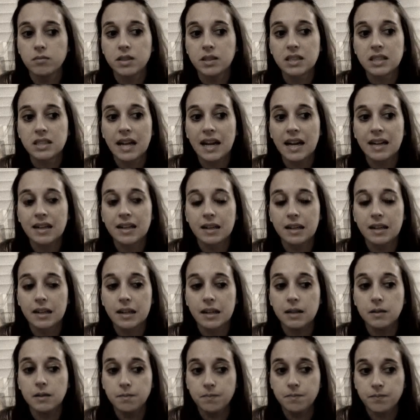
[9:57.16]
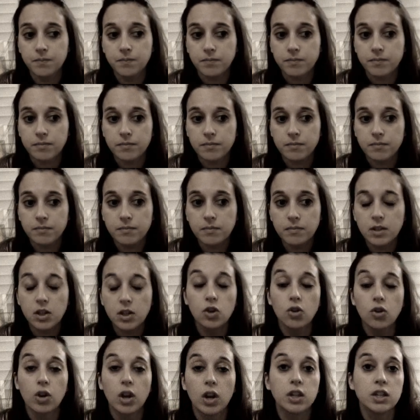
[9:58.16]
Sadly,
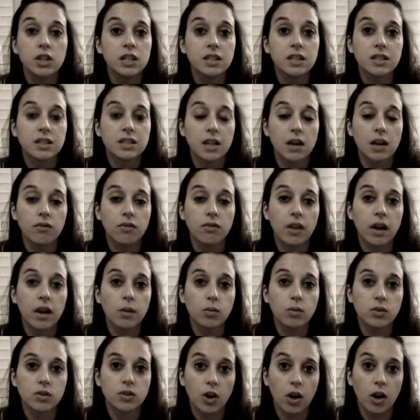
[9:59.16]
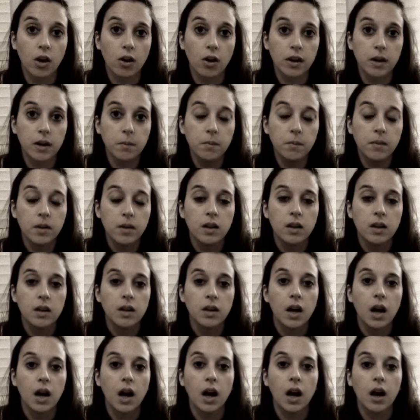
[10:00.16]
you'll only discover that with time.
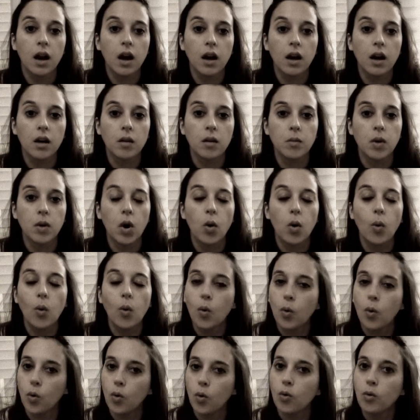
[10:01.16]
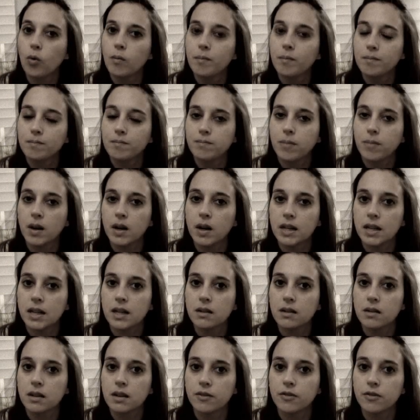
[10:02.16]
or by
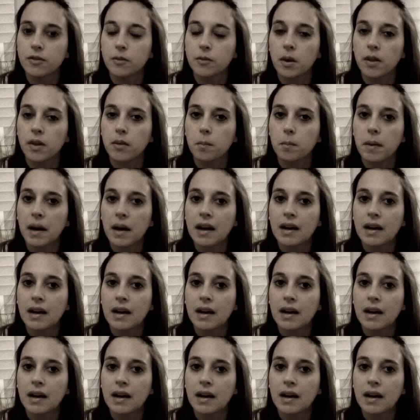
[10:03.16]
hearing from other